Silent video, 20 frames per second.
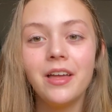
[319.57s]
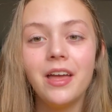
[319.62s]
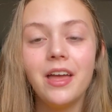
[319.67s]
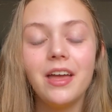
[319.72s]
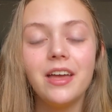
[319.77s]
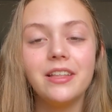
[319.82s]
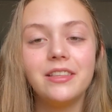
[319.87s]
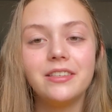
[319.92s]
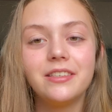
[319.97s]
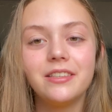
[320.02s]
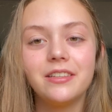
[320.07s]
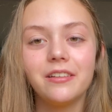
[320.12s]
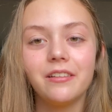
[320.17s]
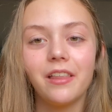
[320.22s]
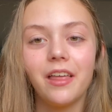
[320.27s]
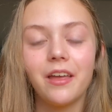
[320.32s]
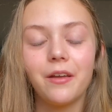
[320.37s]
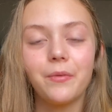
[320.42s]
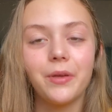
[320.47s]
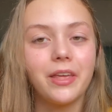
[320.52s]
it's still
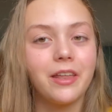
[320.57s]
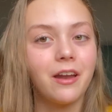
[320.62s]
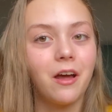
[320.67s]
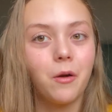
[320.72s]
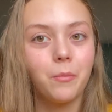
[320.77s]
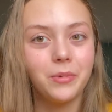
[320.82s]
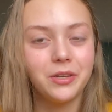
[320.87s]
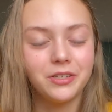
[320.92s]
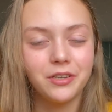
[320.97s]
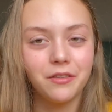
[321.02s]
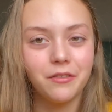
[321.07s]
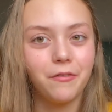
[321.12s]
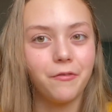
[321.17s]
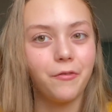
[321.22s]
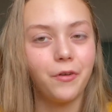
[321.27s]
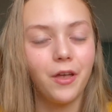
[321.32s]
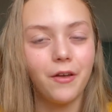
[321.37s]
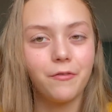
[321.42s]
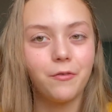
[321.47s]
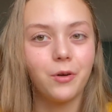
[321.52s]
like we can help each other
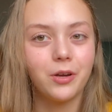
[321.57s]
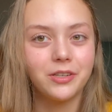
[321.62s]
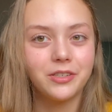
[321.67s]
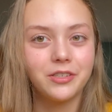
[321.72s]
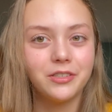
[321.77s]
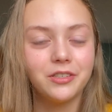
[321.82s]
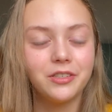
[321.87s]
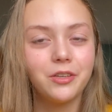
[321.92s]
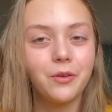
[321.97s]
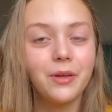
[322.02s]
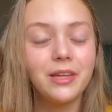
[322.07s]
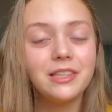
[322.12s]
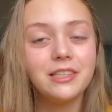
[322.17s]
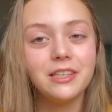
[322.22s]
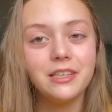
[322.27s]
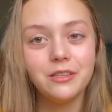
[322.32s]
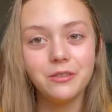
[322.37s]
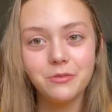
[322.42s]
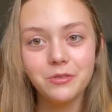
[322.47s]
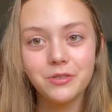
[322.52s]
if we have questions. So
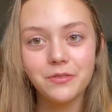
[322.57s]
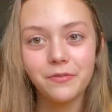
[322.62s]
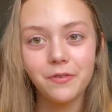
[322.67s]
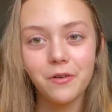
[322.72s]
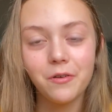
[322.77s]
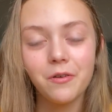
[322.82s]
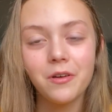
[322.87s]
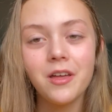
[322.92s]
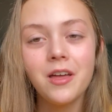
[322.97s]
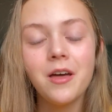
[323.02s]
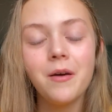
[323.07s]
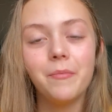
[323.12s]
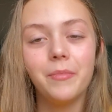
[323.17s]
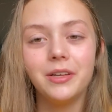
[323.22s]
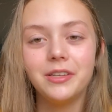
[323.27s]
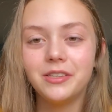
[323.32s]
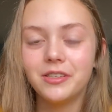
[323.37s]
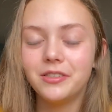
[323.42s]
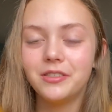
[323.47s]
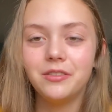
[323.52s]
it's useful,
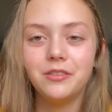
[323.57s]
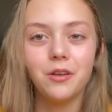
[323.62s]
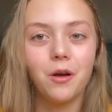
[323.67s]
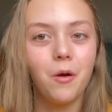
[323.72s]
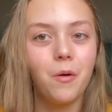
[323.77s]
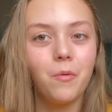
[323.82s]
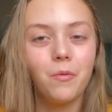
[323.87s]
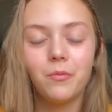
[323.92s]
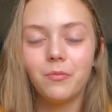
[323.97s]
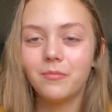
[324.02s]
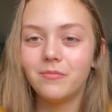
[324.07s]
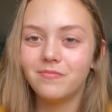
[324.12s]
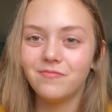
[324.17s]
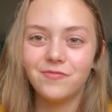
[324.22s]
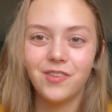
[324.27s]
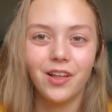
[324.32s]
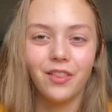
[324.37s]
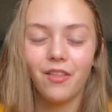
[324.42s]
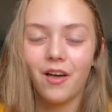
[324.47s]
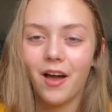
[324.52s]
but just don't
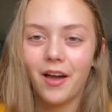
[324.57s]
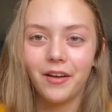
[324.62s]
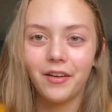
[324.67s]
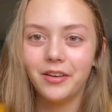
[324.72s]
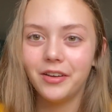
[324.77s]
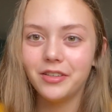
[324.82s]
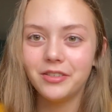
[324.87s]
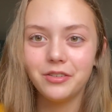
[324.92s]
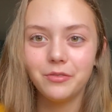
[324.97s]
rely on it too